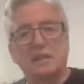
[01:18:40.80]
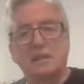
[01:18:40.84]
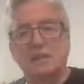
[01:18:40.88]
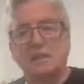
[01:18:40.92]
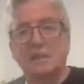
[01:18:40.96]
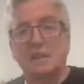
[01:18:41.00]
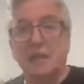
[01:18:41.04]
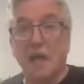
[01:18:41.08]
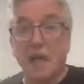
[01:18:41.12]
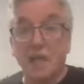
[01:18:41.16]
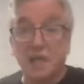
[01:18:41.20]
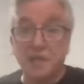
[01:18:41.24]

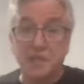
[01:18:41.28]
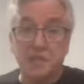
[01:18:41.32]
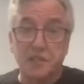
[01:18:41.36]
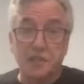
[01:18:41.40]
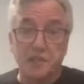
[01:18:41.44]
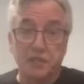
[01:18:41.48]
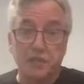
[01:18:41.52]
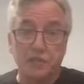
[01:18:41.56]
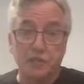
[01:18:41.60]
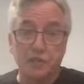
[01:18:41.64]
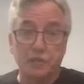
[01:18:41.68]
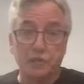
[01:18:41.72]
guys
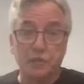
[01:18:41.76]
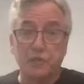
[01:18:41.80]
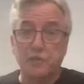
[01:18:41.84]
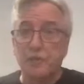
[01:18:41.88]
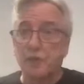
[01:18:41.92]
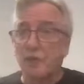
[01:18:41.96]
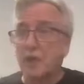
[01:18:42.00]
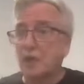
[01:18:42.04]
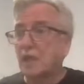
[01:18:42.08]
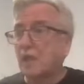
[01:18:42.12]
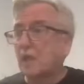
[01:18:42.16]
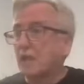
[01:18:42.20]
who
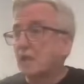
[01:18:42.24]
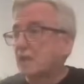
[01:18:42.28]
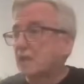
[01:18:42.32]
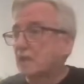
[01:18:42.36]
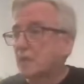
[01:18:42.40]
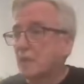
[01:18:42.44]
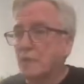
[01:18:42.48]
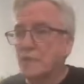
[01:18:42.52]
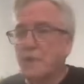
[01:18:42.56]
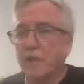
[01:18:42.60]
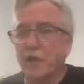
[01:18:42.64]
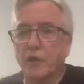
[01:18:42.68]

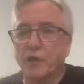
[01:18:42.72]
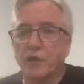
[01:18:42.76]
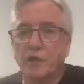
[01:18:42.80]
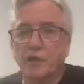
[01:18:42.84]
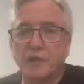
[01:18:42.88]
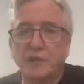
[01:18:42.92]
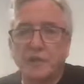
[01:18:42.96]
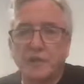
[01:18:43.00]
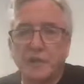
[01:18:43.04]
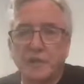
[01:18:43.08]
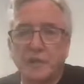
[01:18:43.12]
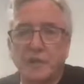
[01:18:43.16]
come
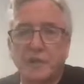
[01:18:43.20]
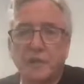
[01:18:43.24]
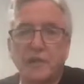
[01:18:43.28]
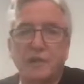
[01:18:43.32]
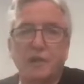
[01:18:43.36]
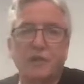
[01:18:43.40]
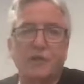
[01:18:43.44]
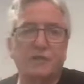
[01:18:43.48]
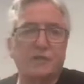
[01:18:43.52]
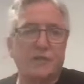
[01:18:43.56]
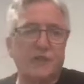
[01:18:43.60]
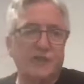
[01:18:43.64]
around, they
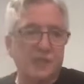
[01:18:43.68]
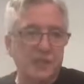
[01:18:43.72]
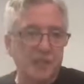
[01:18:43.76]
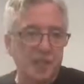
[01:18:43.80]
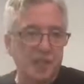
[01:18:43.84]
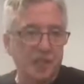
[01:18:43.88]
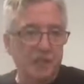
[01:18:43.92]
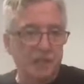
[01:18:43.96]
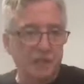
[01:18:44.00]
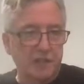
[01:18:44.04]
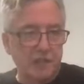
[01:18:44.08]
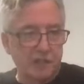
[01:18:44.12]
offer a
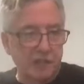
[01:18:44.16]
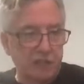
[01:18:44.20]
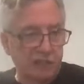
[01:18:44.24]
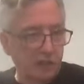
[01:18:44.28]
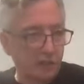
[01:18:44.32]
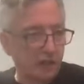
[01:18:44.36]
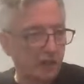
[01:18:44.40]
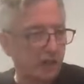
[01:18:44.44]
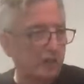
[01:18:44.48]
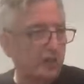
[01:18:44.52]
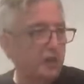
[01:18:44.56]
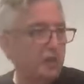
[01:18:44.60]
service to
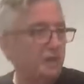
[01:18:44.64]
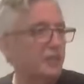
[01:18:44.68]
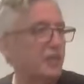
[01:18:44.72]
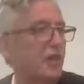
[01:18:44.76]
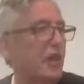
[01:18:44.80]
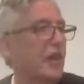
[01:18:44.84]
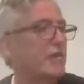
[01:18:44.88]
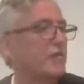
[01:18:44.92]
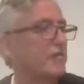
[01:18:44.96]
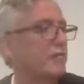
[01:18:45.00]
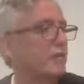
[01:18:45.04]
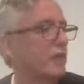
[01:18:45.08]
clear your
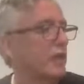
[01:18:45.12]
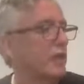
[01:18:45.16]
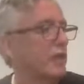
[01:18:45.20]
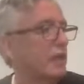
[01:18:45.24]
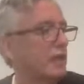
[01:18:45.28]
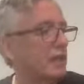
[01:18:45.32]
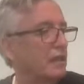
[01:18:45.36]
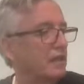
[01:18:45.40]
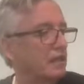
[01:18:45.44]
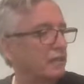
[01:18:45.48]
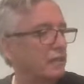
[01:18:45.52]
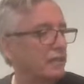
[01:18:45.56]

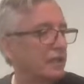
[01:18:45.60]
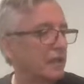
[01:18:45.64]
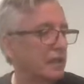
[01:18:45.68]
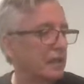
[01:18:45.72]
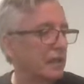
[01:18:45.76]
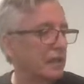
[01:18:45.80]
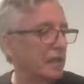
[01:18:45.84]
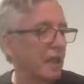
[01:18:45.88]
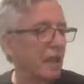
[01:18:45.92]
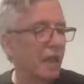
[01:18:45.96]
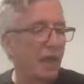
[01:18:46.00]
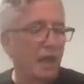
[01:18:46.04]
driveway for
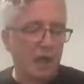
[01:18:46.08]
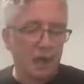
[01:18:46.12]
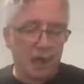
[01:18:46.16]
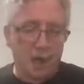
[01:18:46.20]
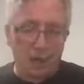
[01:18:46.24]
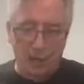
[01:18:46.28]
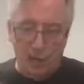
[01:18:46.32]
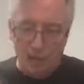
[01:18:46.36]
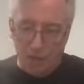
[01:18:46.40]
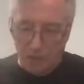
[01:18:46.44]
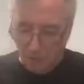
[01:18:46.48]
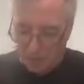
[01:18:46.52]

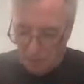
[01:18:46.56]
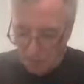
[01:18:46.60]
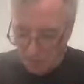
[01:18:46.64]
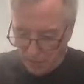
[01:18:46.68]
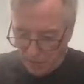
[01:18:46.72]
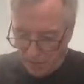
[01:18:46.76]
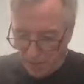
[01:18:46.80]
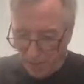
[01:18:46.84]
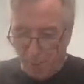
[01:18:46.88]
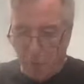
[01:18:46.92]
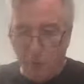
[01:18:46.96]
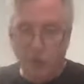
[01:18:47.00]

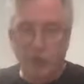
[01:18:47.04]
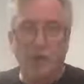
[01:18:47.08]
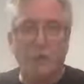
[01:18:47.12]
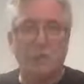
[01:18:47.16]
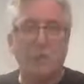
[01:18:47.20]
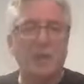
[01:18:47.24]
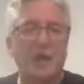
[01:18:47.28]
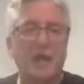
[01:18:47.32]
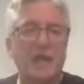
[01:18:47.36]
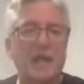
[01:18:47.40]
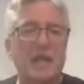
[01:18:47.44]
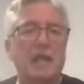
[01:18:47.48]
an amount of
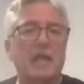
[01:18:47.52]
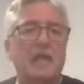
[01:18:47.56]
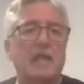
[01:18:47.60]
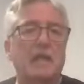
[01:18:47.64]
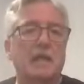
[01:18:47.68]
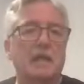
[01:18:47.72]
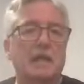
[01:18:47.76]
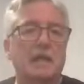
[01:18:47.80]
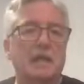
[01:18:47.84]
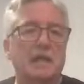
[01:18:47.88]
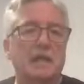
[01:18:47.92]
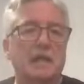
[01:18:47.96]
money,
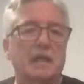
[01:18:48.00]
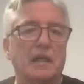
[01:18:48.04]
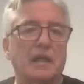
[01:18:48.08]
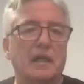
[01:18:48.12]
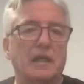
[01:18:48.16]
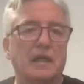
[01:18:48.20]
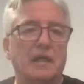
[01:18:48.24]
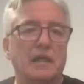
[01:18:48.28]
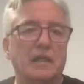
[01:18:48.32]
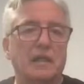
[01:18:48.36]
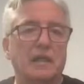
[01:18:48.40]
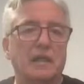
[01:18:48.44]

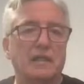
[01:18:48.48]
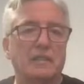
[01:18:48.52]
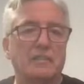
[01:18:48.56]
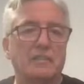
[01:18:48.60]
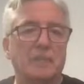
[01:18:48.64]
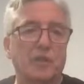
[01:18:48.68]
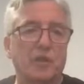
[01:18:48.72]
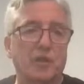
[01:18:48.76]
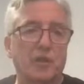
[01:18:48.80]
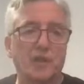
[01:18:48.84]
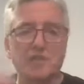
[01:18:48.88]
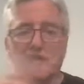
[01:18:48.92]
and
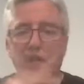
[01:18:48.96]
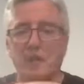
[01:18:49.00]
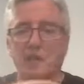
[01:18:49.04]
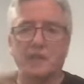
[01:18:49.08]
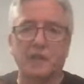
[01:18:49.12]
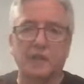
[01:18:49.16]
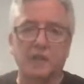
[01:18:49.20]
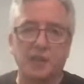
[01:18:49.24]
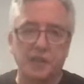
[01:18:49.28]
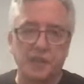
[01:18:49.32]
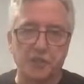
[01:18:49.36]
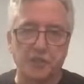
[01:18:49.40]
because I've
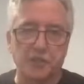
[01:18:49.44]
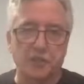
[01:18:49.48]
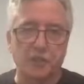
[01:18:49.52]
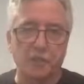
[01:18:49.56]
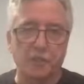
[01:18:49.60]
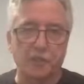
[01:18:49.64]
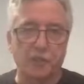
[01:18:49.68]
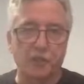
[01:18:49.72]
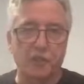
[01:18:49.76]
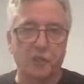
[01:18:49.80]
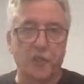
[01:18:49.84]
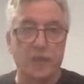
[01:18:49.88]
got the
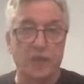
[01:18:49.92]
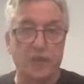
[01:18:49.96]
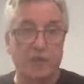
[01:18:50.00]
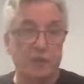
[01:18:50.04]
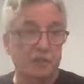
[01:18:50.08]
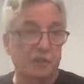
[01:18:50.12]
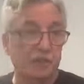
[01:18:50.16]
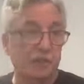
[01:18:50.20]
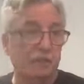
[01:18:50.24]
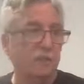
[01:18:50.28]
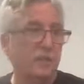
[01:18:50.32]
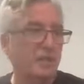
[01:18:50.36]
snowblower I can
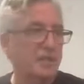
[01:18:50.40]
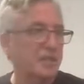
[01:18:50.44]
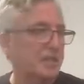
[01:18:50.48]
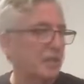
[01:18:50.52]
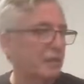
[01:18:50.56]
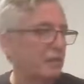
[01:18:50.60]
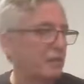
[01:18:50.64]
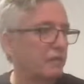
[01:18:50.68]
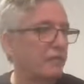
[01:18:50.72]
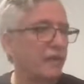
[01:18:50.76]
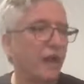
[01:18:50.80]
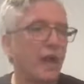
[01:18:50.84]
do it
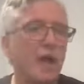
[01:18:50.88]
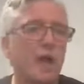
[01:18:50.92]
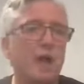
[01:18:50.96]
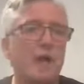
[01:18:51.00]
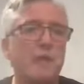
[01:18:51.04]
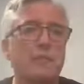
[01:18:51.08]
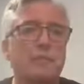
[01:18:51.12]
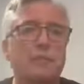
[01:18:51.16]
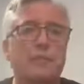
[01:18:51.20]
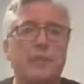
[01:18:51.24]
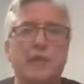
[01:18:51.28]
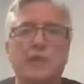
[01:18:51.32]
myself,
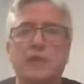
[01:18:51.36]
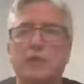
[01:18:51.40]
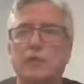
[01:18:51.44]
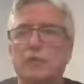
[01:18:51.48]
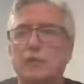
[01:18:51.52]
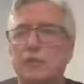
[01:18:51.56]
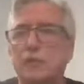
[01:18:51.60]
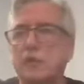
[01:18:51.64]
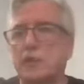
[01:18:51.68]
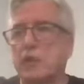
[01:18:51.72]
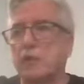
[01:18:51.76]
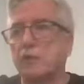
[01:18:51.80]
but they
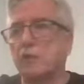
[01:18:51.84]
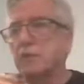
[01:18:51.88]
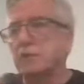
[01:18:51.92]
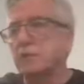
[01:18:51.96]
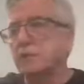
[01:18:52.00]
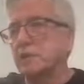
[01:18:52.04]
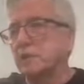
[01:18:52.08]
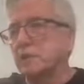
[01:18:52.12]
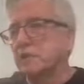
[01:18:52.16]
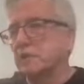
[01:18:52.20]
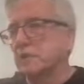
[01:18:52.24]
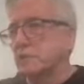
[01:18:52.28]
go
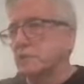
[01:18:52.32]
around and